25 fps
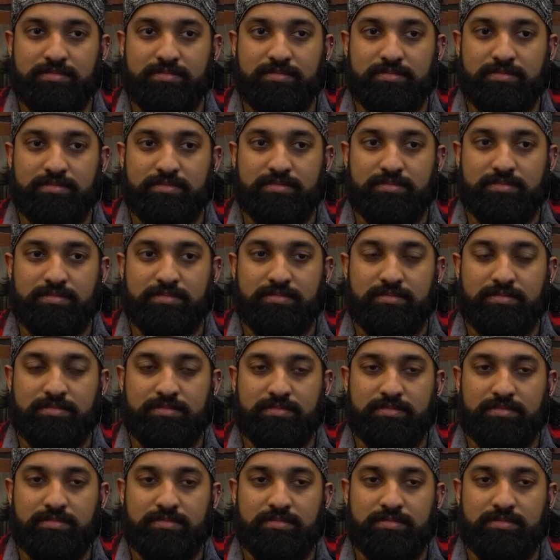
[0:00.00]

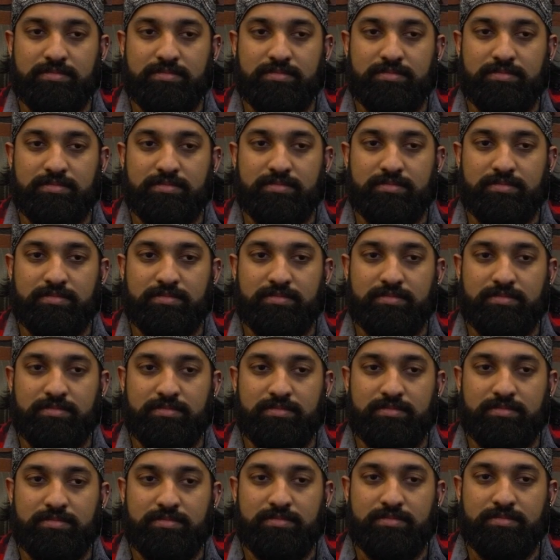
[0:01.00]

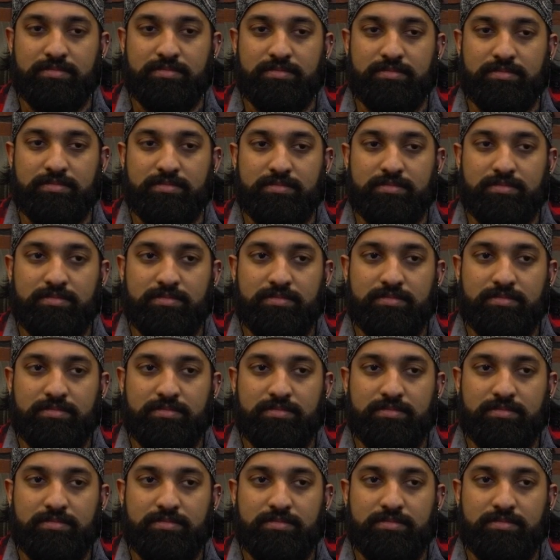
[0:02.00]
[no speech]